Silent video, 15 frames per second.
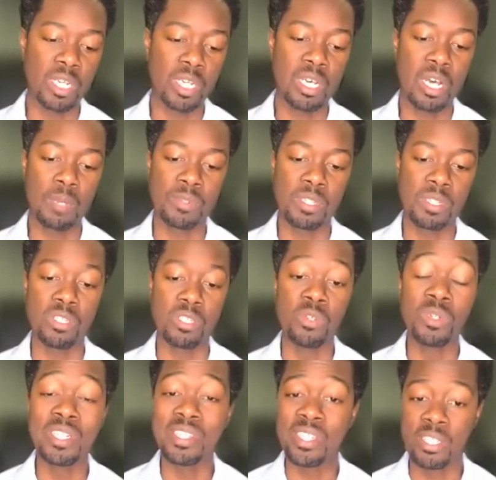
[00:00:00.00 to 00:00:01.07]
it comes to
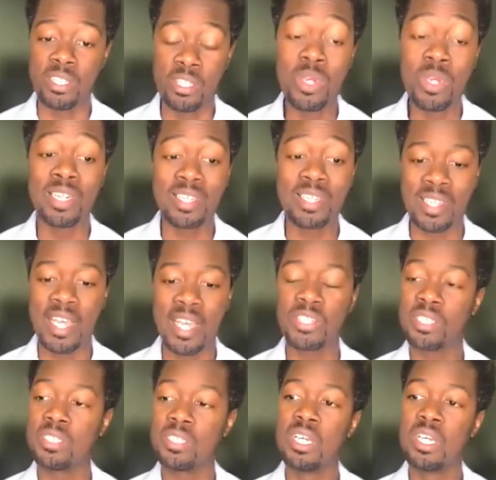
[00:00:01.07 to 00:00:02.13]
unionization.